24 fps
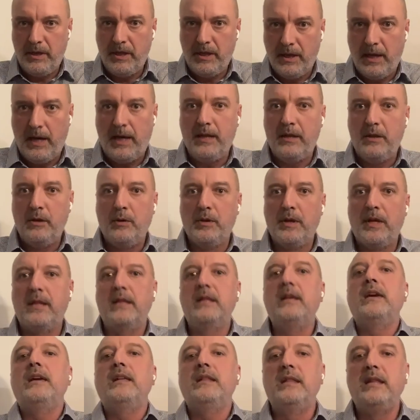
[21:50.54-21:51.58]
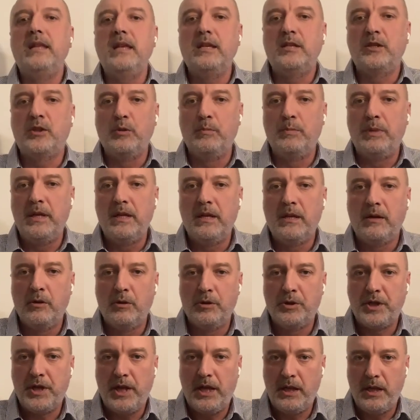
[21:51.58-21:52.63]
I know that it needs to be
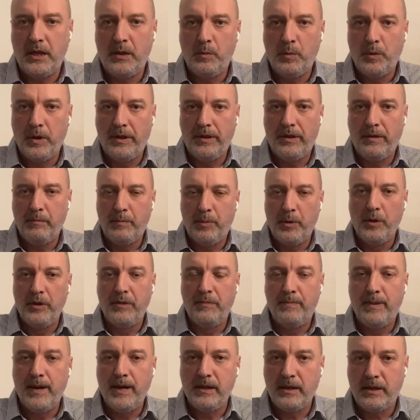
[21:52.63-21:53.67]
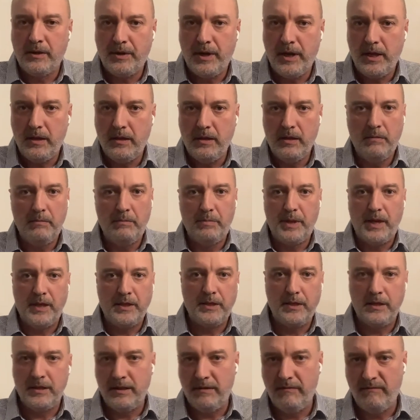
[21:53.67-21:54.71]
negotiated with both Belgrade,
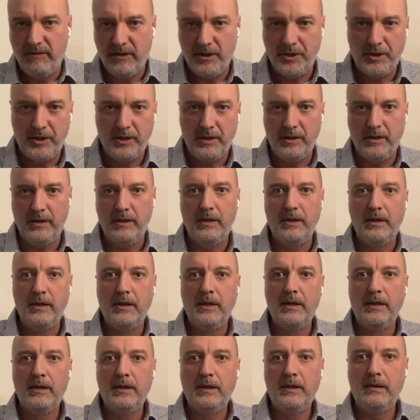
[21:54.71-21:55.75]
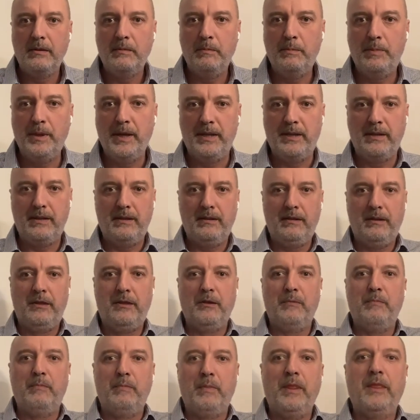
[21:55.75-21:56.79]
Brussels, and Washington. But
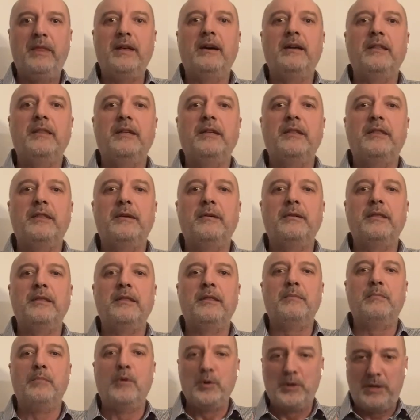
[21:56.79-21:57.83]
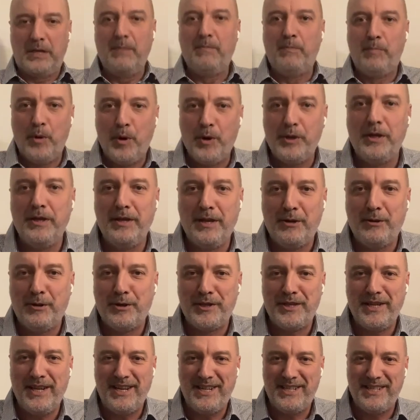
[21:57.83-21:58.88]
the most important
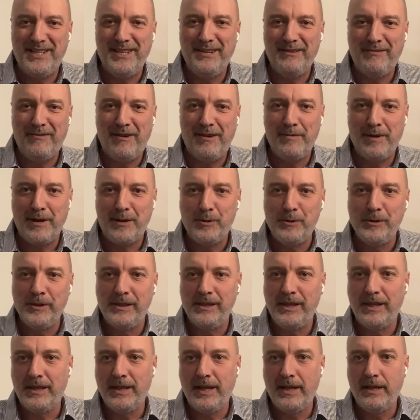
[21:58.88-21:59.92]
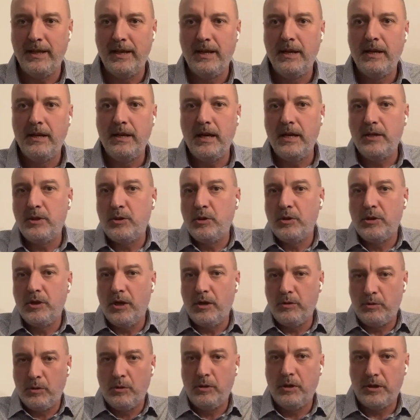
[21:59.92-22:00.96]
negotiation, if I may call it like that, is to
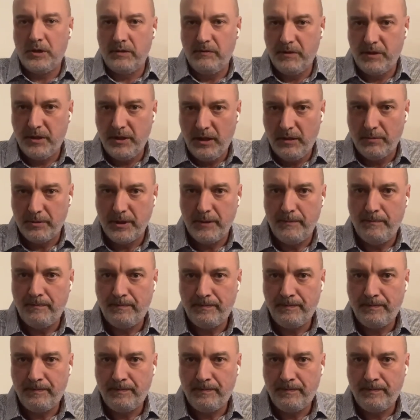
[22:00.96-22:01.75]
talk to Kosovo Serbs.